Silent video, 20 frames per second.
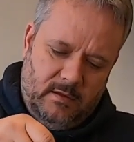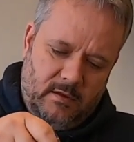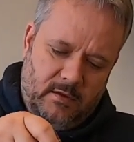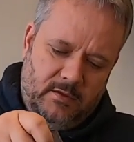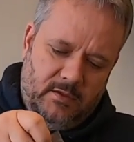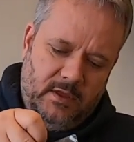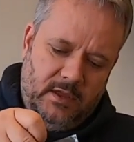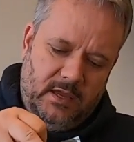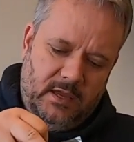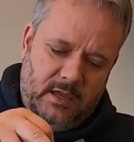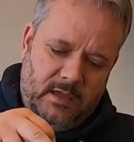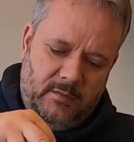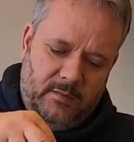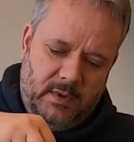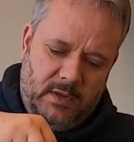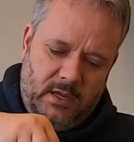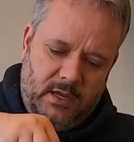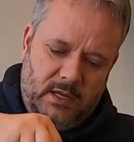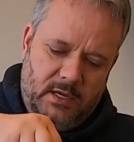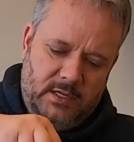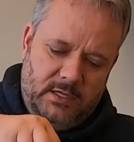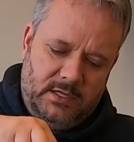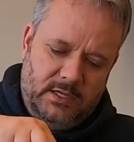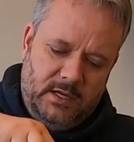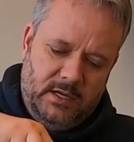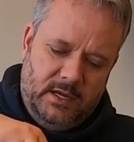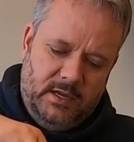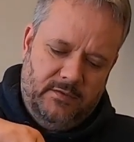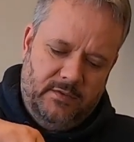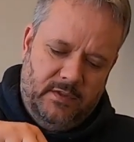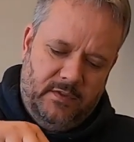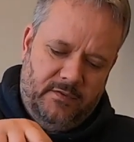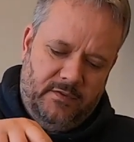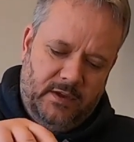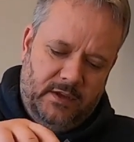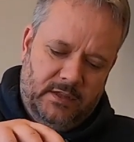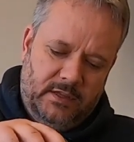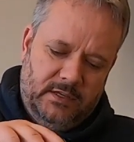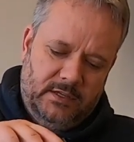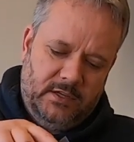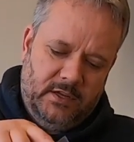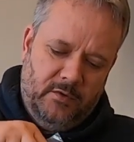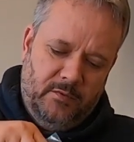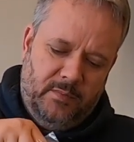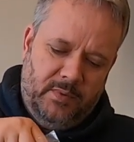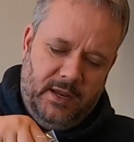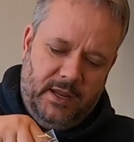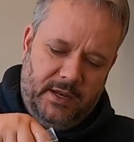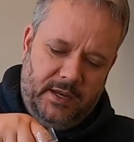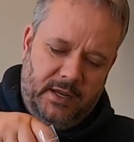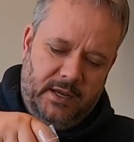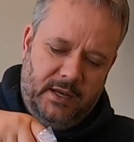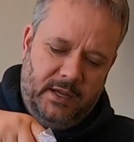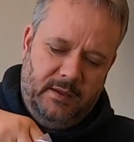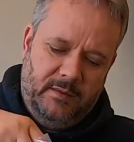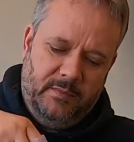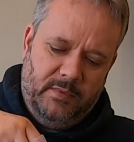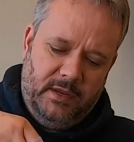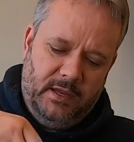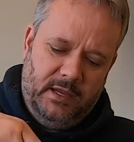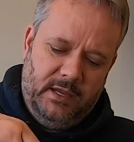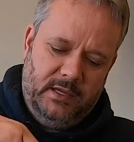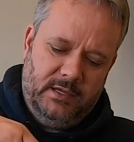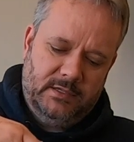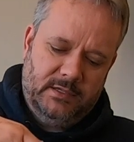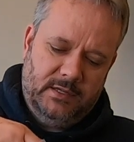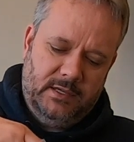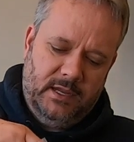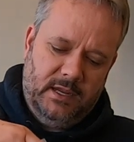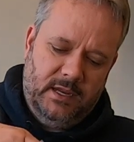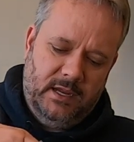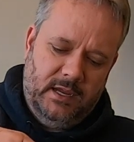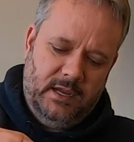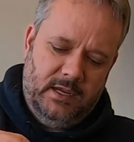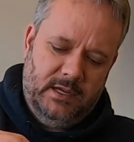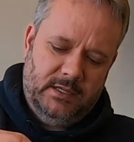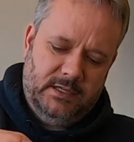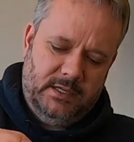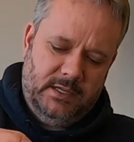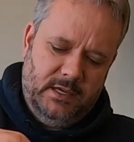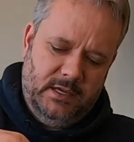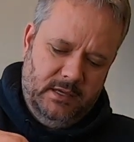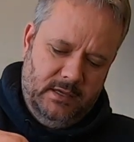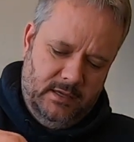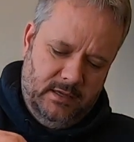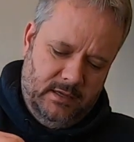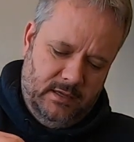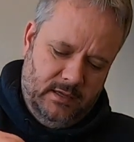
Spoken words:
You'd think it'd be easier given the fact there's no plant in it, but it isn't any easier.